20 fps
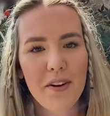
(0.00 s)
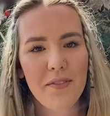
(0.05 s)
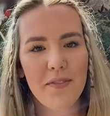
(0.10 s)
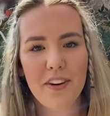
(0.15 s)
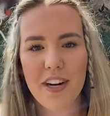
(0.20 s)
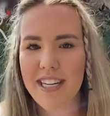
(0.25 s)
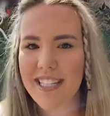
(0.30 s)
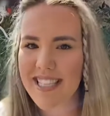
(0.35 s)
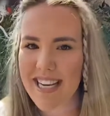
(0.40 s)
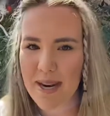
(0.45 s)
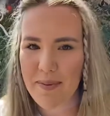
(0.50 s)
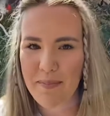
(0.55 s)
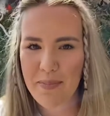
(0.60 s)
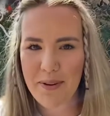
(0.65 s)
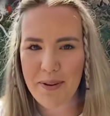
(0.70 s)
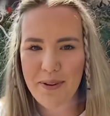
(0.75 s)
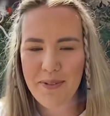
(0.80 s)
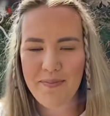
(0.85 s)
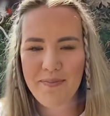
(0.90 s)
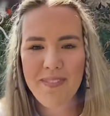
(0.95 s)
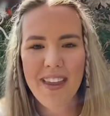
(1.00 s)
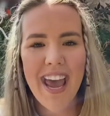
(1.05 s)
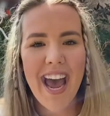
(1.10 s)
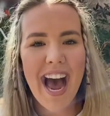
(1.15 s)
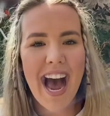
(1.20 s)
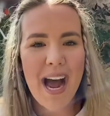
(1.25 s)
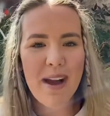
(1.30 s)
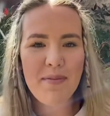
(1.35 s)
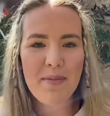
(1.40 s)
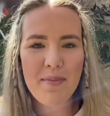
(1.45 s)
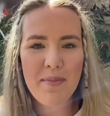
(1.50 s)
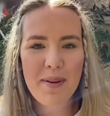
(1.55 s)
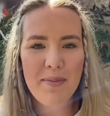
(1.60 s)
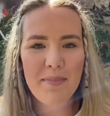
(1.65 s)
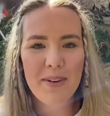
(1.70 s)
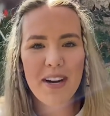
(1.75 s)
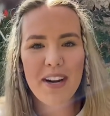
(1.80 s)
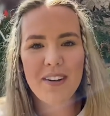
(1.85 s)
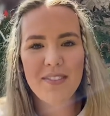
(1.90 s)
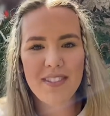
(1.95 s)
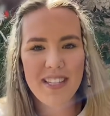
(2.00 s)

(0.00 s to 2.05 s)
For example, I'm a member of